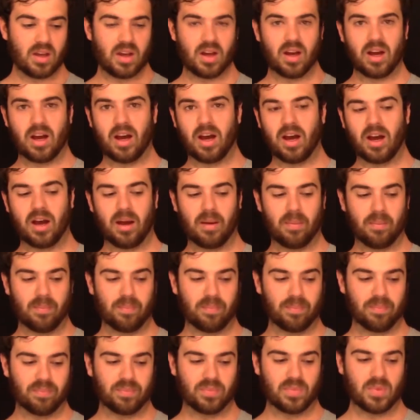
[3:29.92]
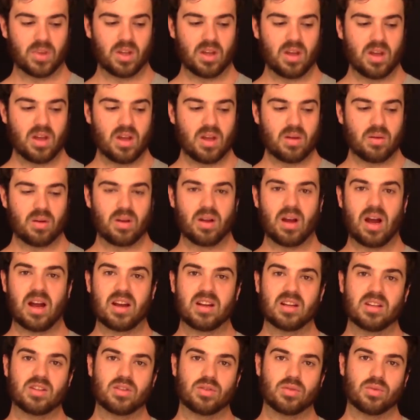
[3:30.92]
I
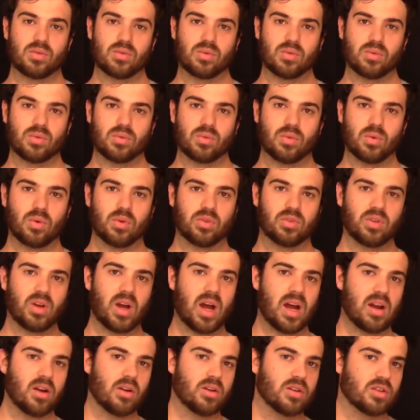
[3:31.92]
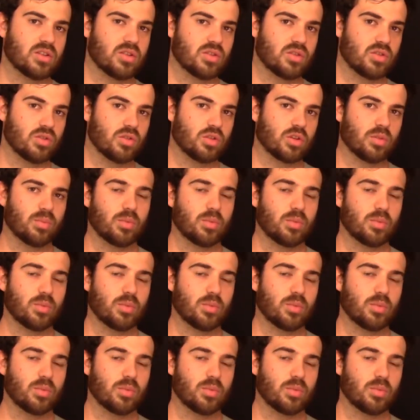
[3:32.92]
learned to